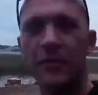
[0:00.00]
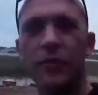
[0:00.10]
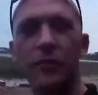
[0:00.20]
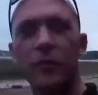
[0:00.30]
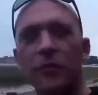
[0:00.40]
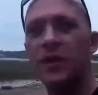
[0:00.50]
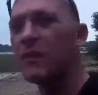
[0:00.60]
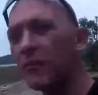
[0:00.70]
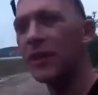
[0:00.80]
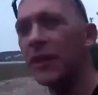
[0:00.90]
and rivers
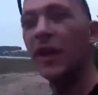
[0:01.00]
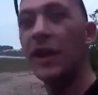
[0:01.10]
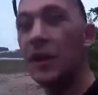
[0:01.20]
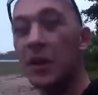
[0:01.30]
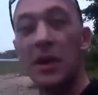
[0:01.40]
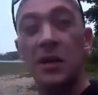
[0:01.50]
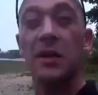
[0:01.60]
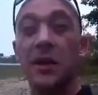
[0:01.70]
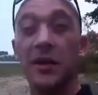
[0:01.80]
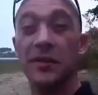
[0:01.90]
and everything,
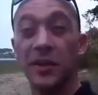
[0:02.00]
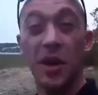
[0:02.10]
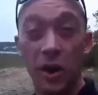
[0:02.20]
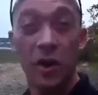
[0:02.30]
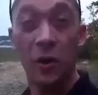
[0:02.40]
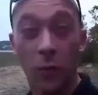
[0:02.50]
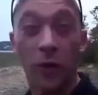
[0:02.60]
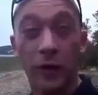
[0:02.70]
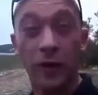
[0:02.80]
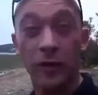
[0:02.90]
is you gotta go to
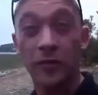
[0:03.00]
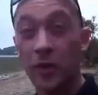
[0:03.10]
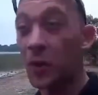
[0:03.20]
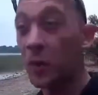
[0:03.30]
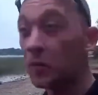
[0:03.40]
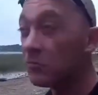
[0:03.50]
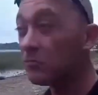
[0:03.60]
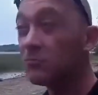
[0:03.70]
work. So,